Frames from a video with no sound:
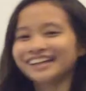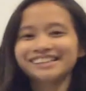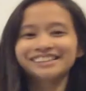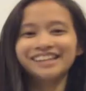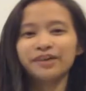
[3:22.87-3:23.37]
In
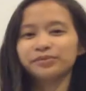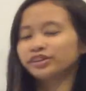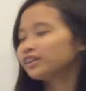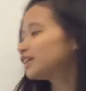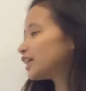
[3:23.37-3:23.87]
this
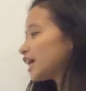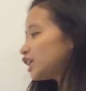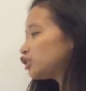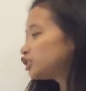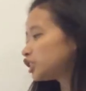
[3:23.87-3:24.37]
example, the
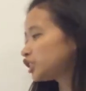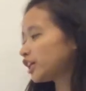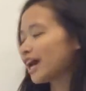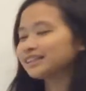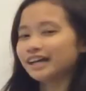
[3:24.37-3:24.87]

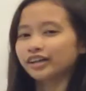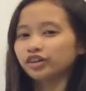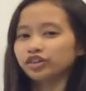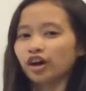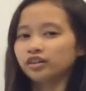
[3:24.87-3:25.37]
UGG
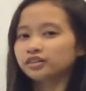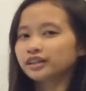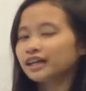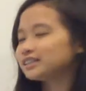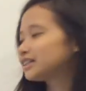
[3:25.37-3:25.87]
anticodon
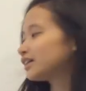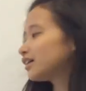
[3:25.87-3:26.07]
is